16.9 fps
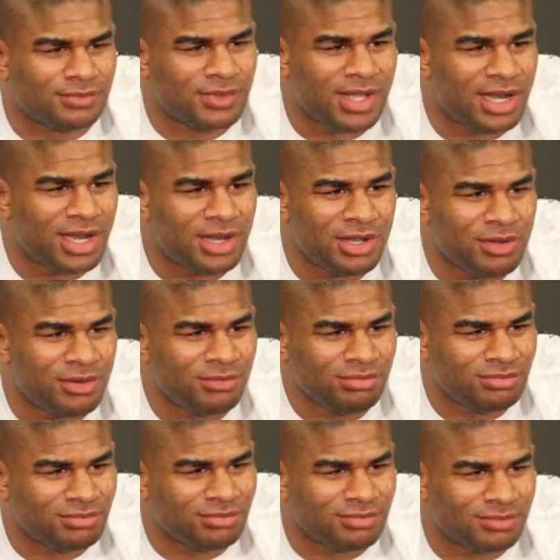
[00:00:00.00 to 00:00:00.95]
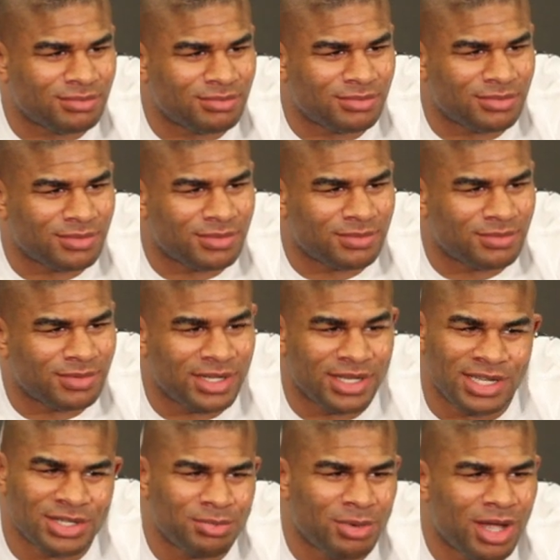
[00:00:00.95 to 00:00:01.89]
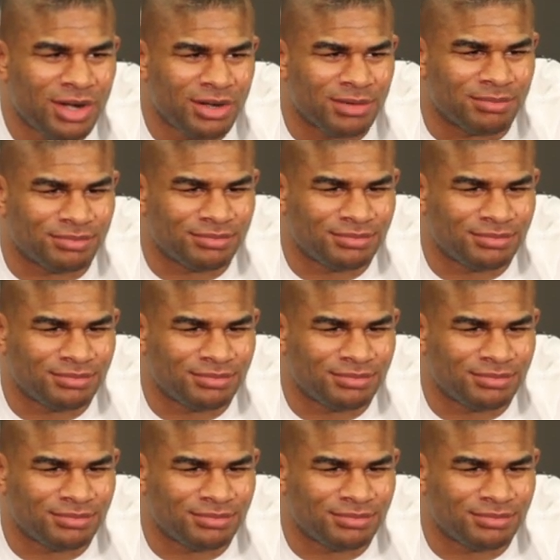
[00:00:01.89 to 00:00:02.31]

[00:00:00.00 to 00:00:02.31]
then I knew that he needed butter.